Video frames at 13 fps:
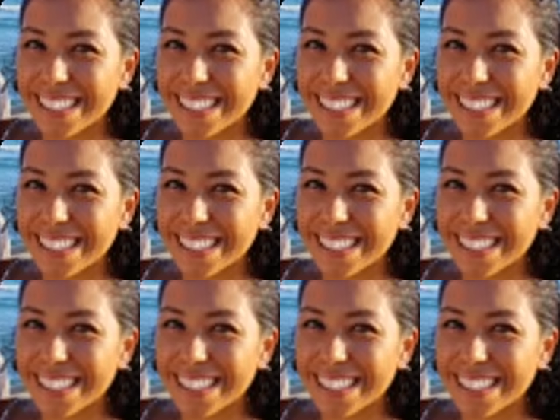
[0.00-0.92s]

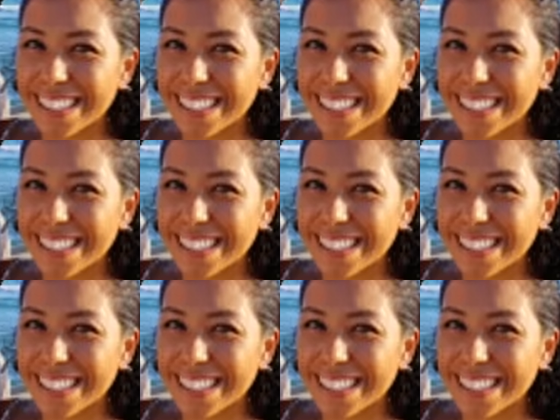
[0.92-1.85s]

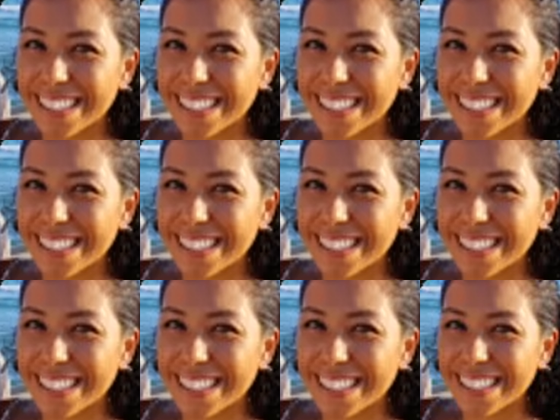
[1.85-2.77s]

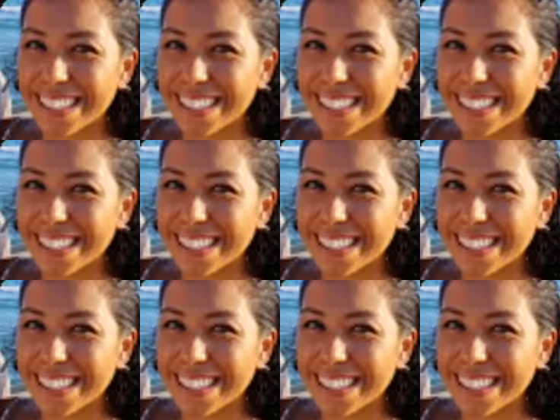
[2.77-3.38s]
(not speaking)